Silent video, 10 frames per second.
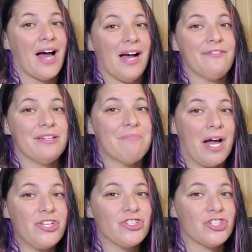oven
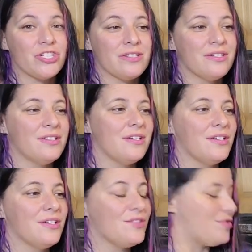much.
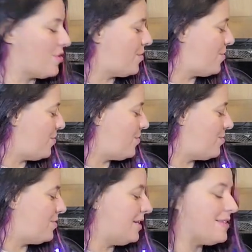
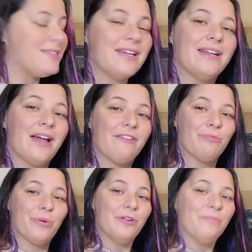So instead
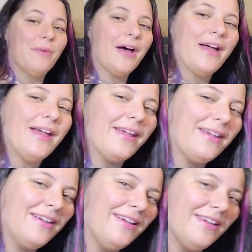I've put my